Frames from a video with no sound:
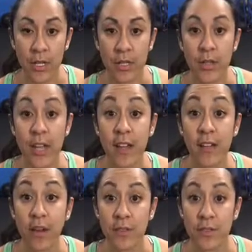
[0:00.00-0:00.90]
You can
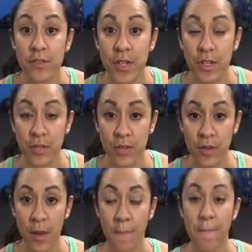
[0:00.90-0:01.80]
also try to do
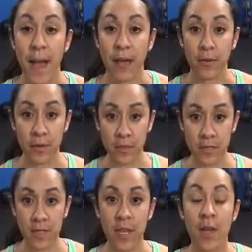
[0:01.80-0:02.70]
it
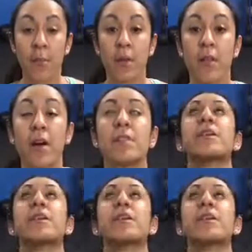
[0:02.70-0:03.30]
backwards, but a lot